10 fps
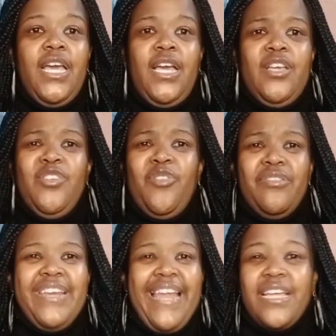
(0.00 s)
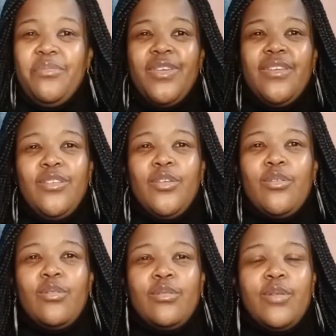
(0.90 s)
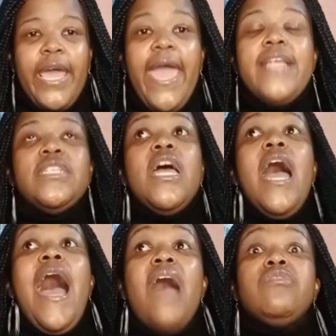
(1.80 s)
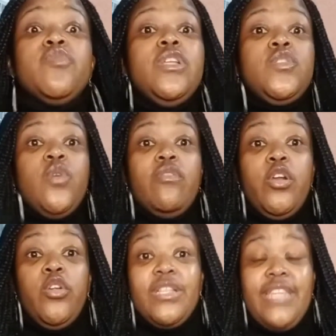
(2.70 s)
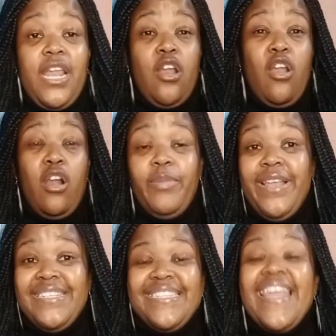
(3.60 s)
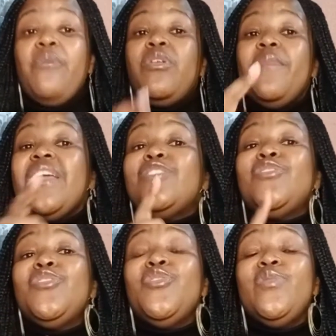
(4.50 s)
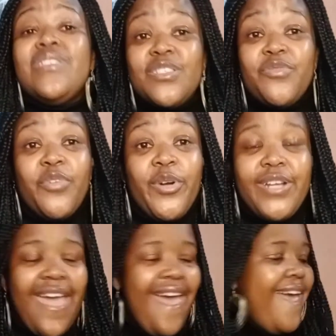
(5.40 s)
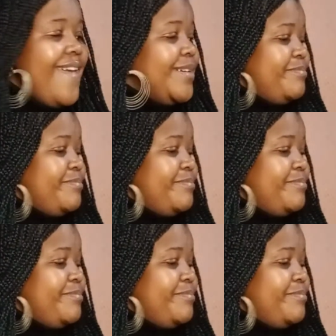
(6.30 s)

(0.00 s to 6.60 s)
you don't even like me, And I was willing to overlook that in a lot of places, and I would make excuses for it. Hey!